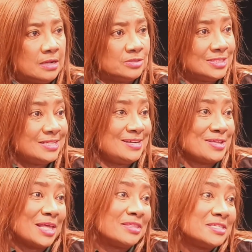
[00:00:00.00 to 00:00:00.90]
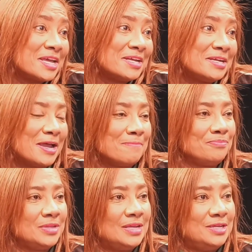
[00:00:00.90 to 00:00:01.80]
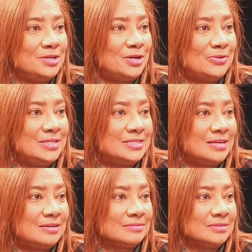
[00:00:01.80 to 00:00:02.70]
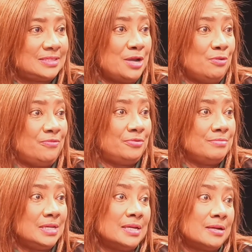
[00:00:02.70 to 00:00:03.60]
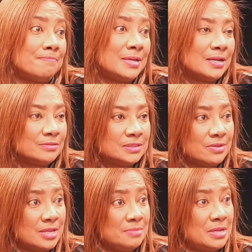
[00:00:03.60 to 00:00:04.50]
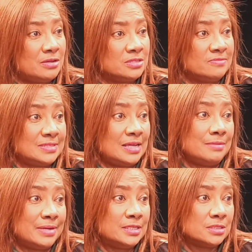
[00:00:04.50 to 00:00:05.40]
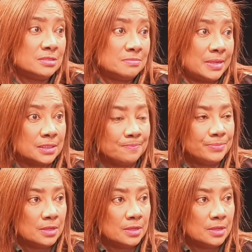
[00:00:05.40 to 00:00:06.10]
Considering that the second game, you know, is a send-off for Megan Rapinoe, so there'll be lots of celebrations, but